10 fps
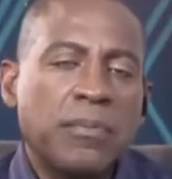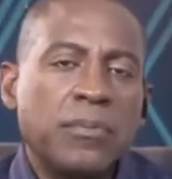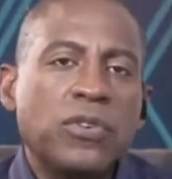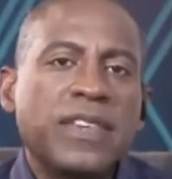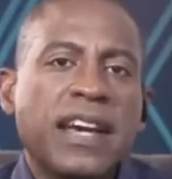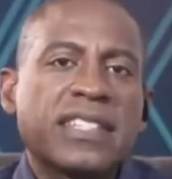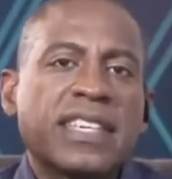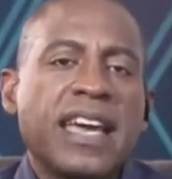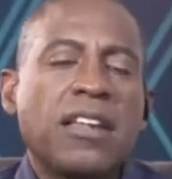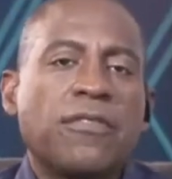I moved out to
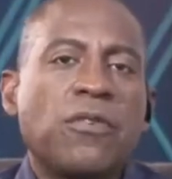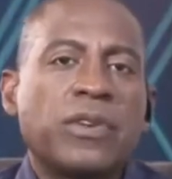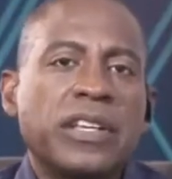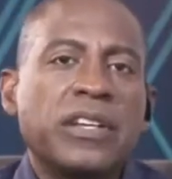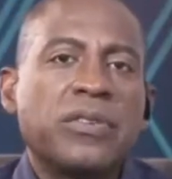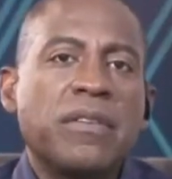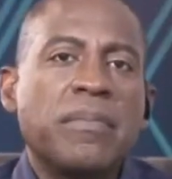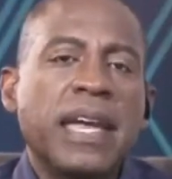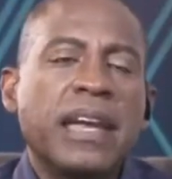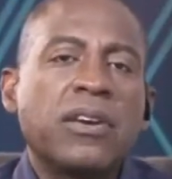California here in the
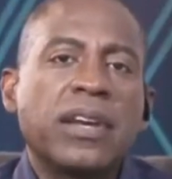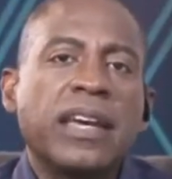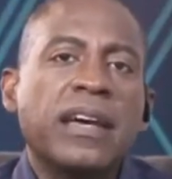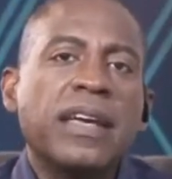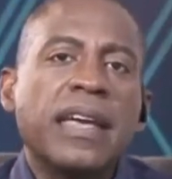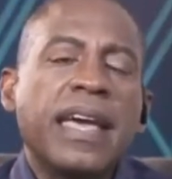Bay Area.